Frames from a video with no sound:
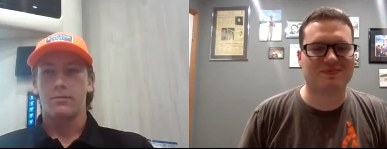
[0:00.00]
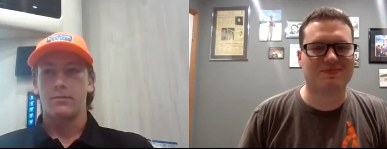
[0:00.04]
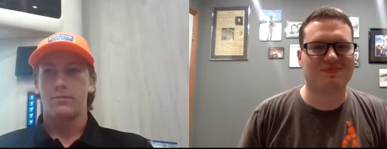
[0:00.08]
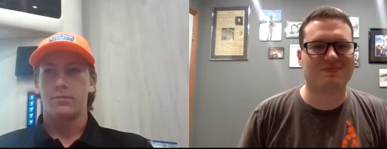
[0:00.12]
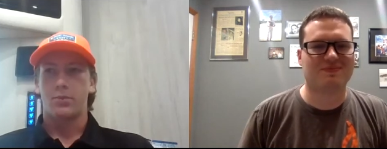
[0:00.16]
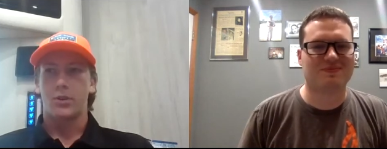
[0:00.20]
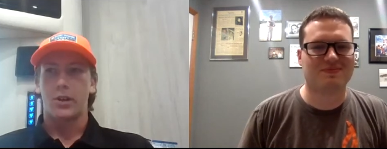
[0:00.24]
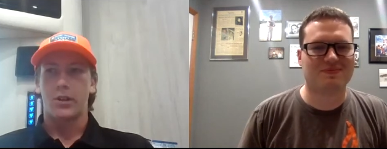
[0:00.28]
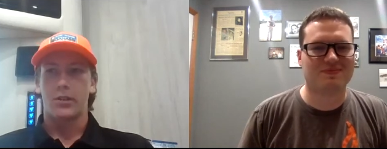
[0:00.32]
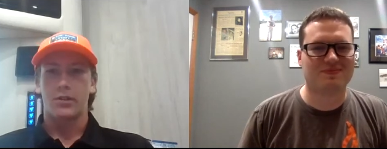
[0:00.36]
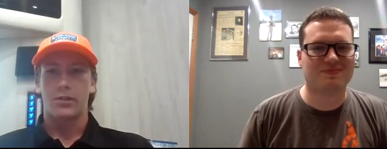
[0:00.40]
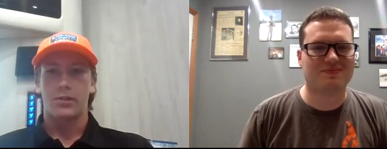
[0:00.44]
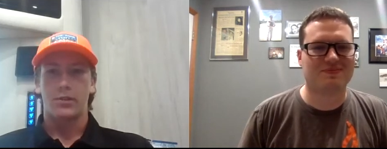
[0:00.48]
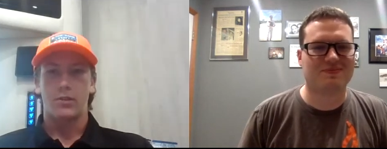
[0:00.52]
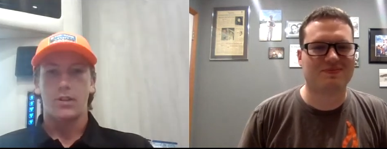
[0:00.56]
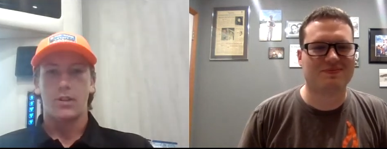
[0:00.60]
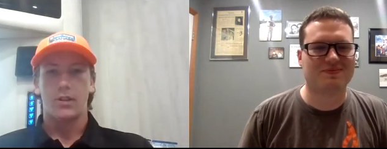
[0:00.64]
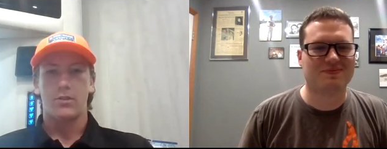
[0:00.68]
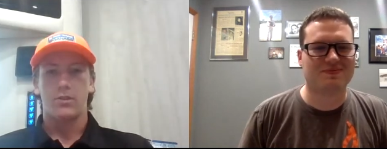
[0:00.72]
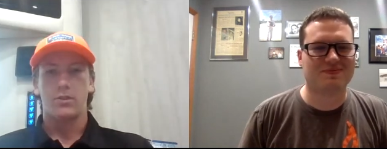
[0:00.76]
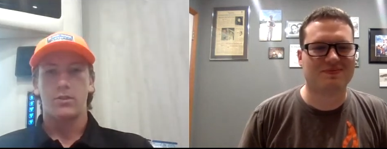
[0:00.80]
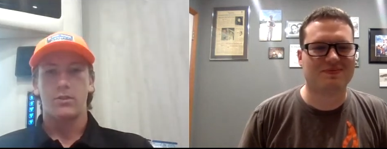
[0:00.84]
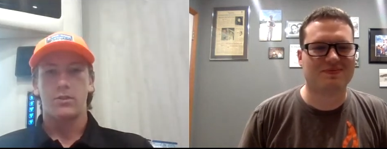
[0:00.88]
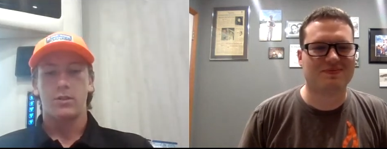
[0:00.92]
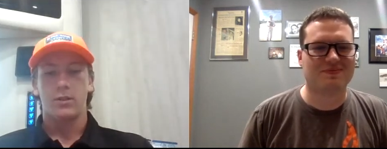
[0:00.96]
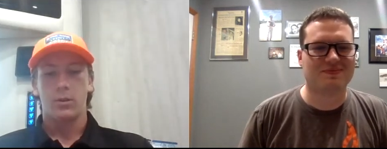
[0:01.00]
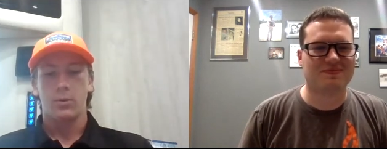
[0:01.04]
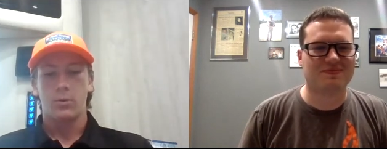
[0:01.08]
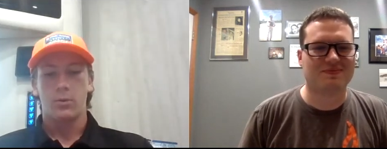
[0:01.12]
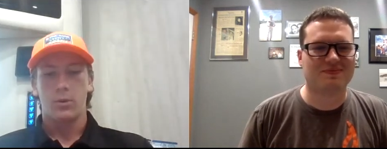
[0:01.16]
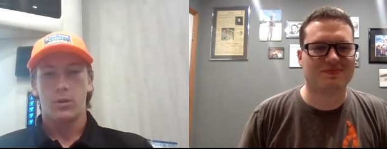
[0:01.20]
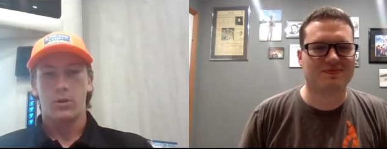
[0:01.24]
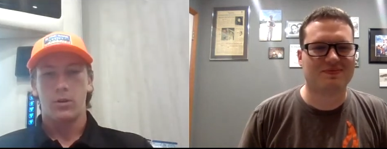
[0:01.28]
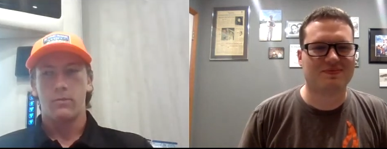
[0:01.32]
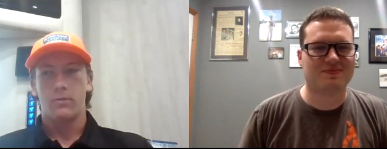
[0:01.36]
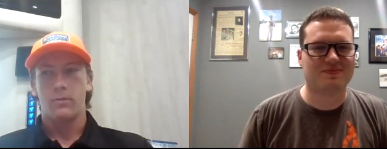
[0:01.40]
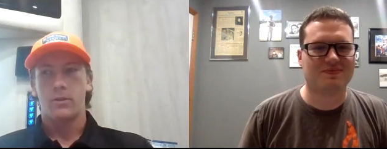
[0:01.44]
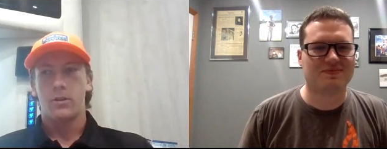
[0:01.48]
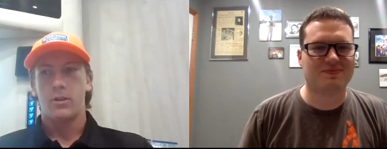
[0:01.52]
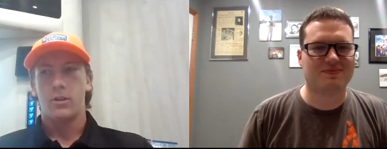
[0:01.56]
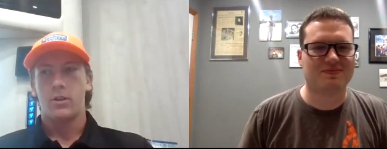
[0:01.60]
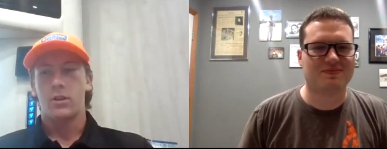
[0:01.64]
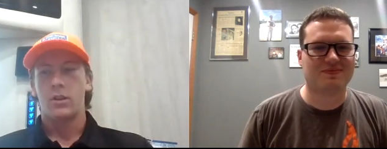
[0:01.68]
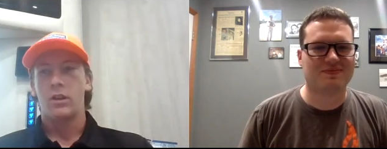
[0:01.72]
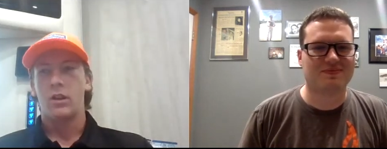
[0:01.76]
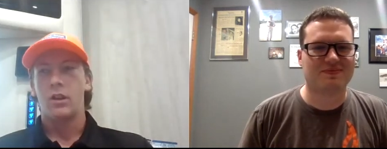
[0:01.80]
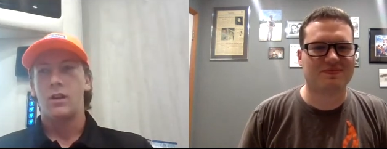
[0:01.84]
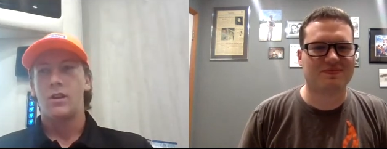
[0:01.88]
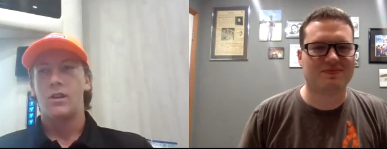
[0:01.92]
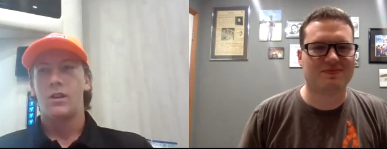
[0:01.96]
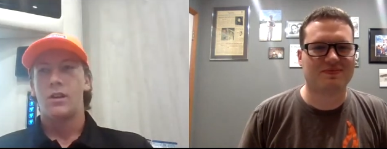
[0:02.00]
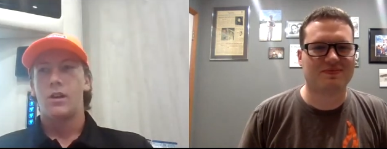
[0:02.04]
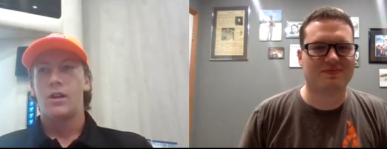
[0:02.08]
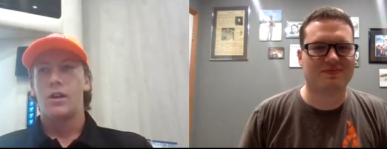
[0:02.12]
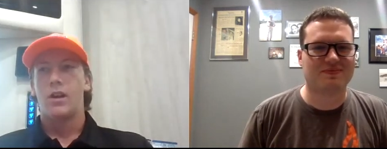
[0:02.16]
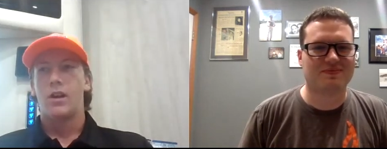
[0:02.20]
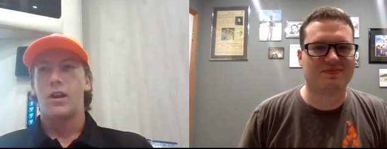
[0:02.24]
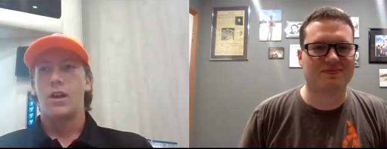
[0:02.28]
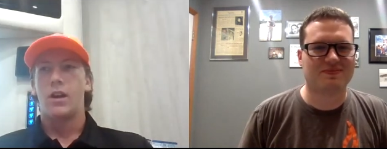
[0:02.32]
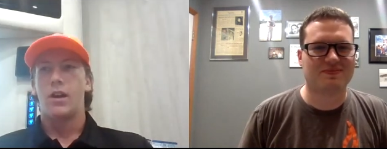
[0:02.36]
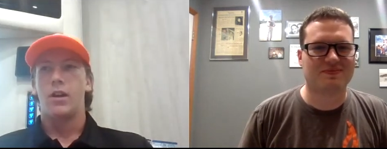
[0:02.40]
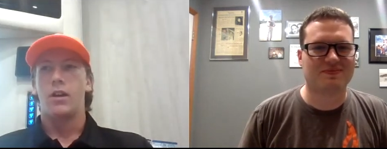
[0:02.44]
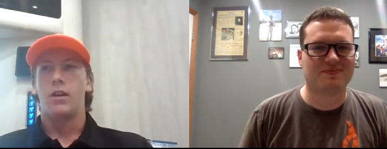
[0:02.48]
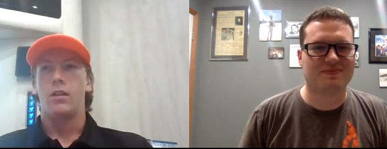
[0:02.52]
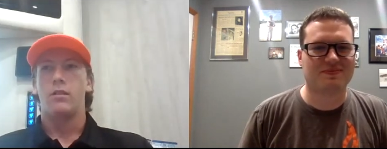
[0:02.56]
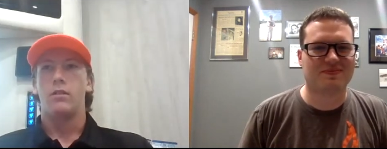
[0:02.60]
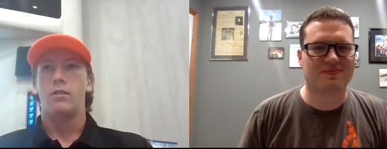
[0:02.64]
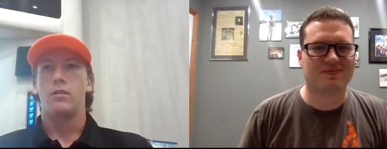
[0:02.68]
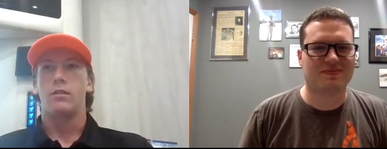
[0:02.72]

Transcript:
Speaker 1: practice sessions and qualifying, and